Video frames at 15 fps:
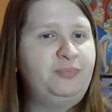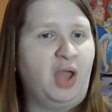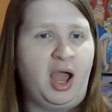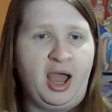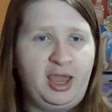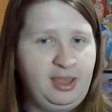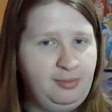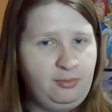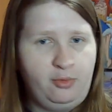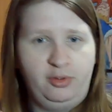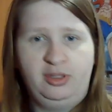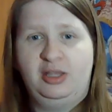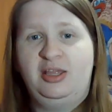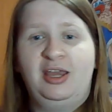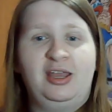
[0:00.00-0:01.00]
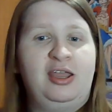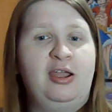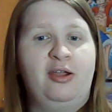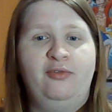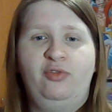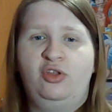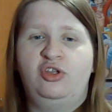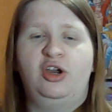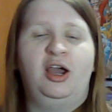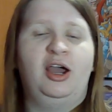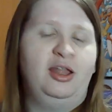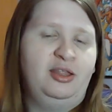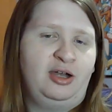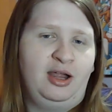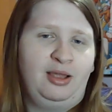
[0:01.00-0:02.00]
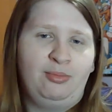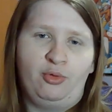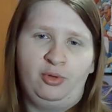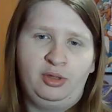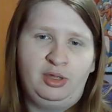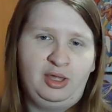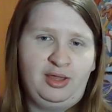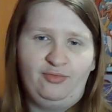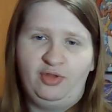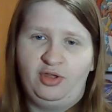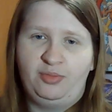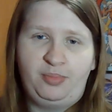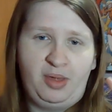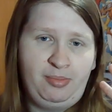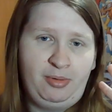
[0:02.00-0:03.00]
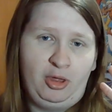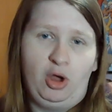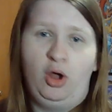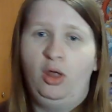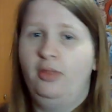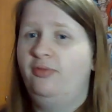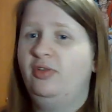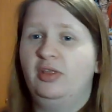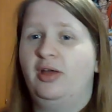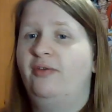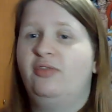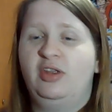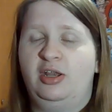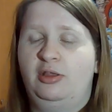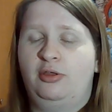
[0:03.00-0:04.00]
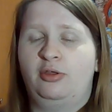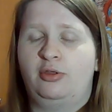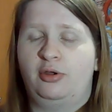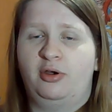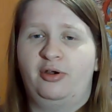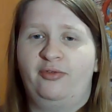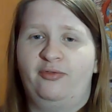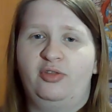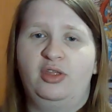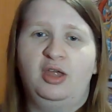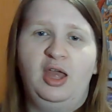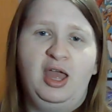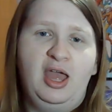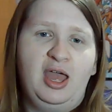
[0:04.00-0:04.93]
am going to take care of this child, and I am going to give this baby all of the love that it deserves,